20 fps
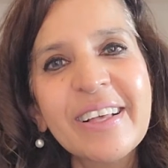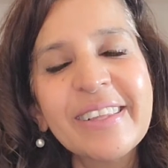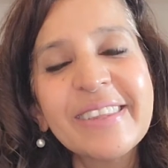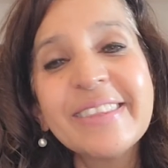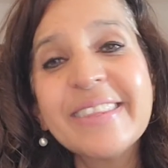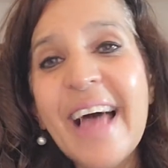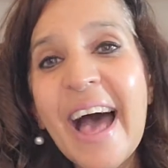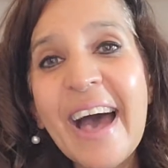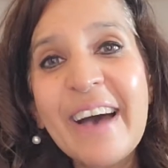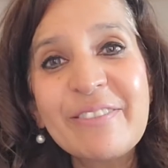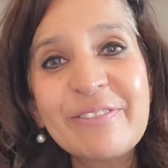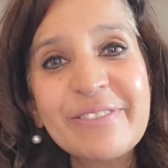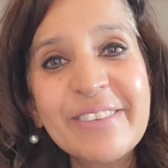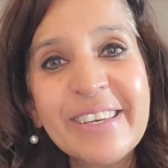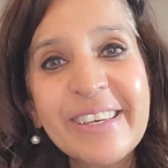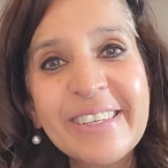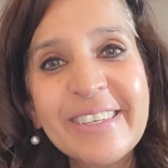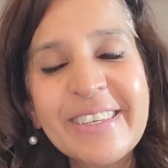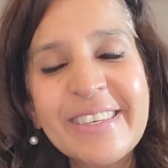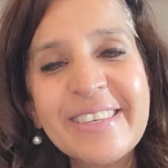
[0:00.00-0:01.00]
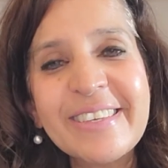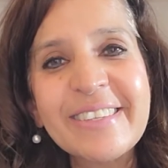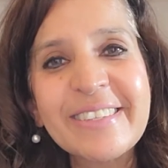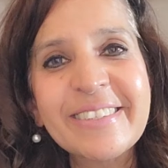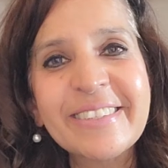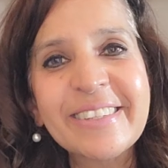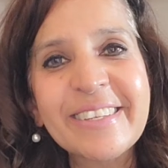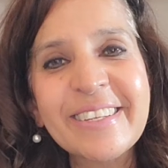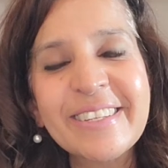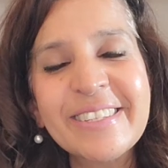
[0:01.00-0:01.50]
laughing
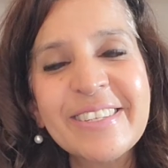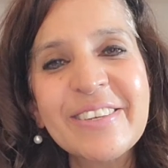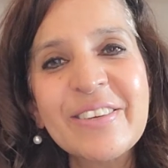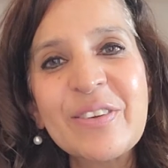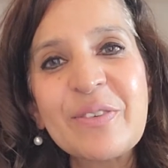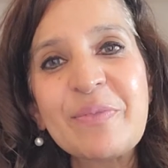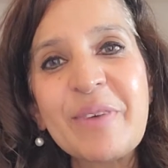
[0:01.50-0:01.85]
easily too.